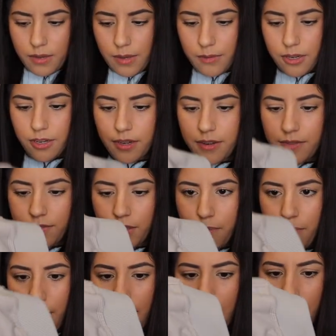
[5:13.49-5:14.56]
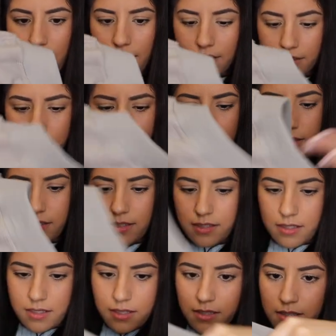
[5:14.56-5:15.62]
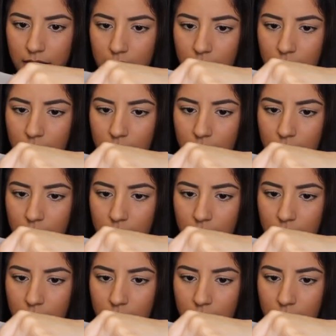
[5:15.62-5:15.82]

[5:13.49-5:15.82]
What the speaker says: I wonder if the pants